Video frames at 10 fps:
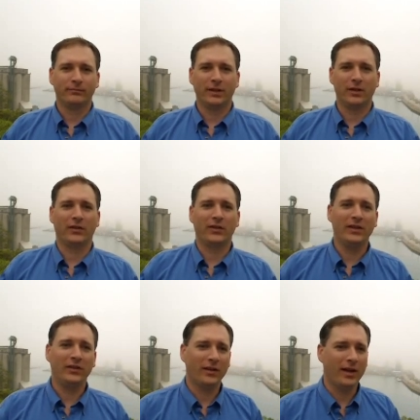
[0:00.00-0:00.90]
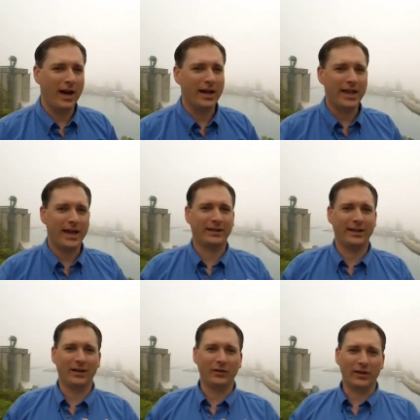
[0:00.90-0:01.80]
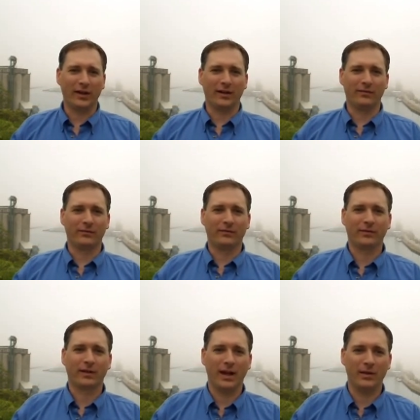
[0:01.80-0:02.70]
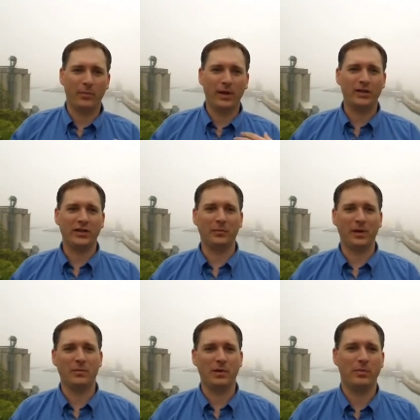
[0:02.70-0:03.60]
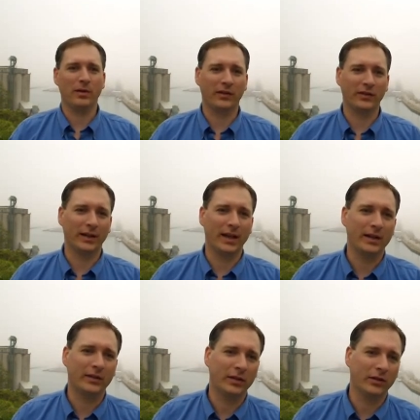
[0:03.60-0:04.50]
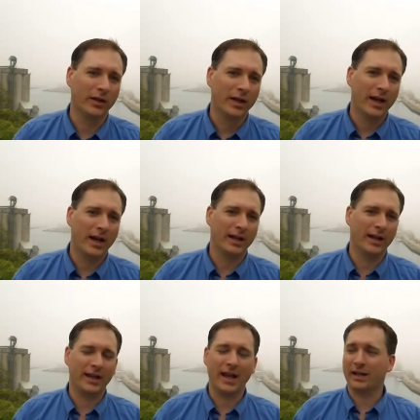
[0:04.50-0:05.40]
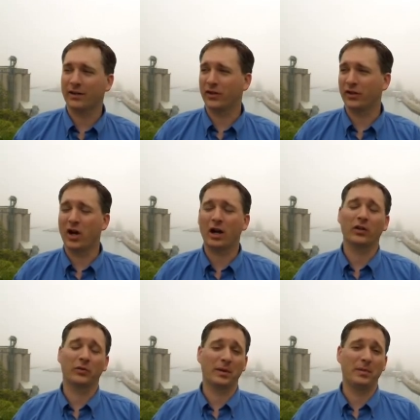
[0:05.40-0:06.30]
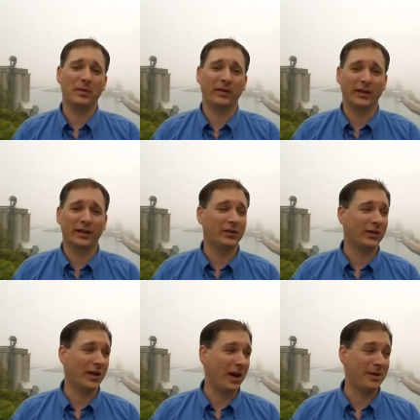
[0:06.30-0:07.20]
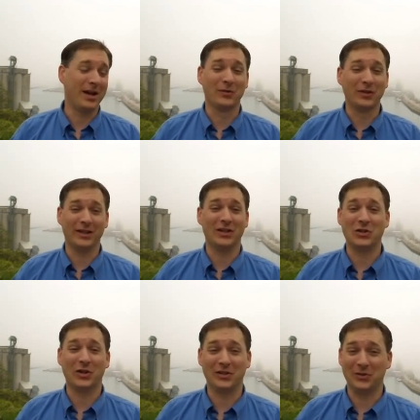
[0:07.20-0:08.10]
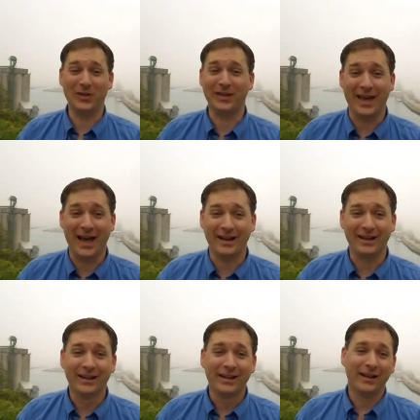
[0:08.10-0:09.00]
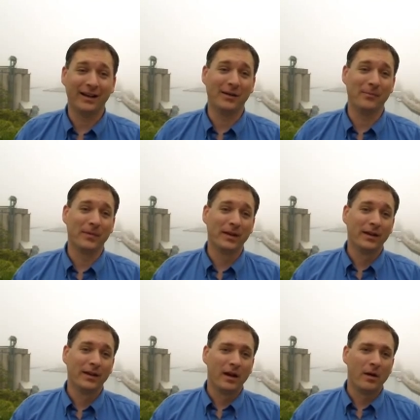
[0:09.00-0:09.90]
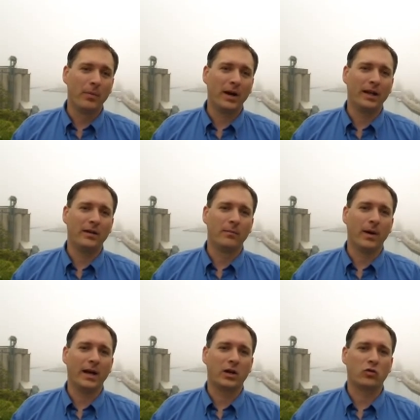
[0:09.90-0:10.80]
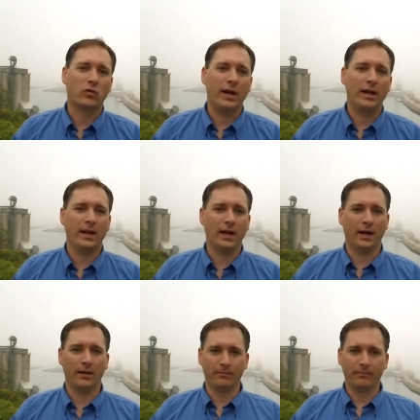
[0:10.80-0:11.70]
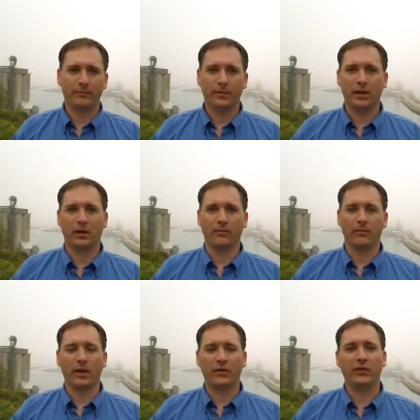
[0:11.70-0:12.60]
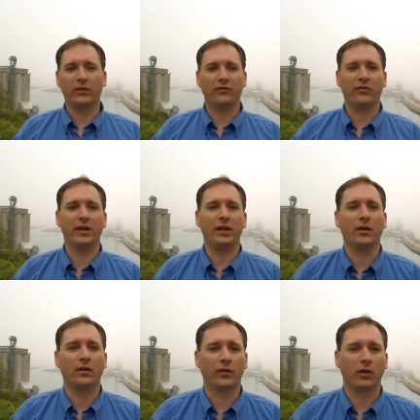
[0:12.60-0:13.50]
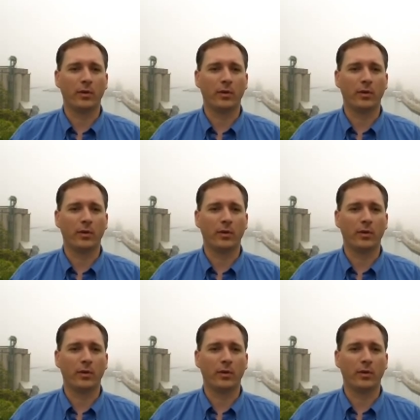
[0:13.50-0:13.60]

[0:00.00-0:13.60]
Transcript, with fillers: you know, it's easy. I can't get out there and pitch as many people as I'd like to, and I can't get out there and talk to as many people as I would like to because I, I, mean I really enjoy doing that. Um, but by creating a, you know, a series of videos or